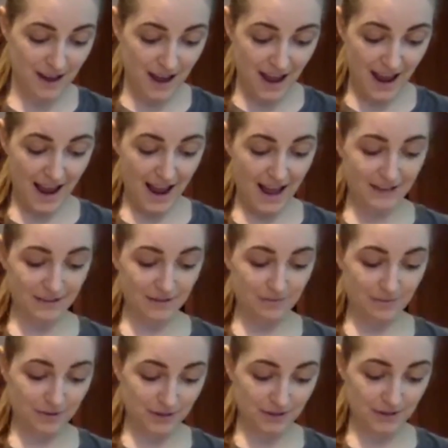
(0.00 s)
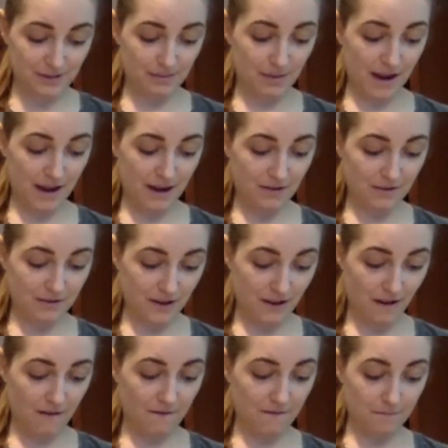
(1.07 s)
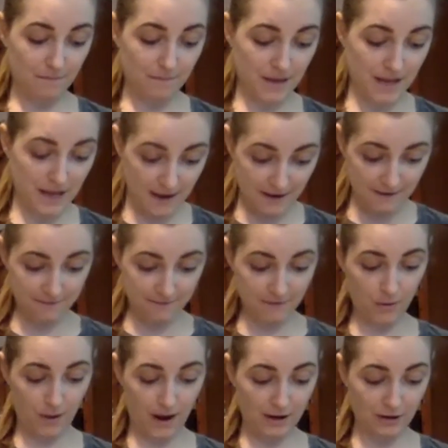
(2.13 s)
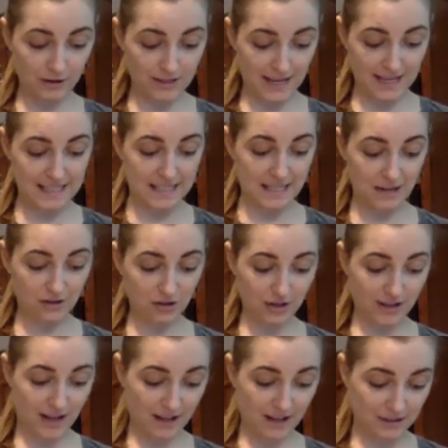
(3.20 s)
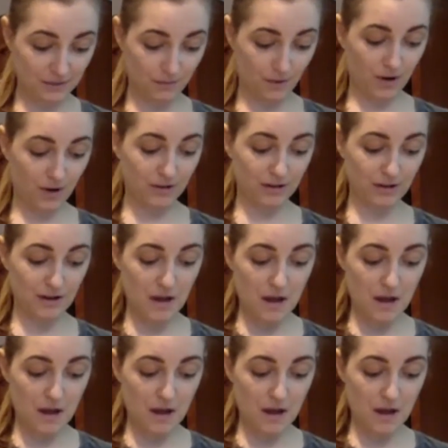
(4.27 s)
and to produce a pound of beef requires 1,800 gallons of water.